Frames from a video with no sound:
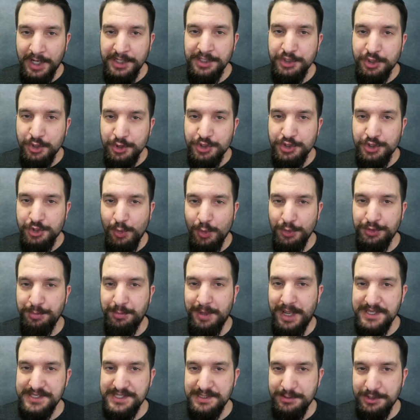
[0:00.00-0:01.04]
uncontrolled
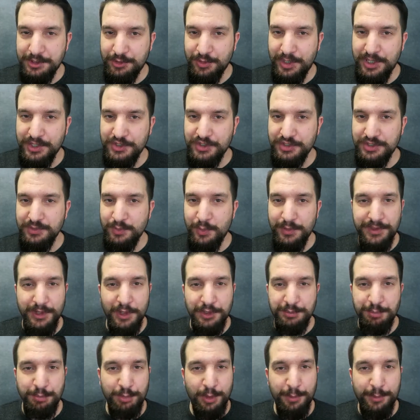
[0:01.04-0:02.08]
mass immigration
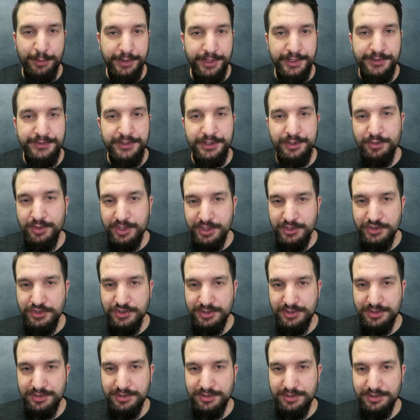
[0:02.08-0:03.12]
without proper
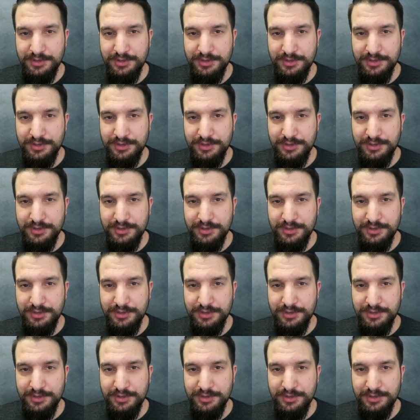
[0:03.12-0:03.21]
integration.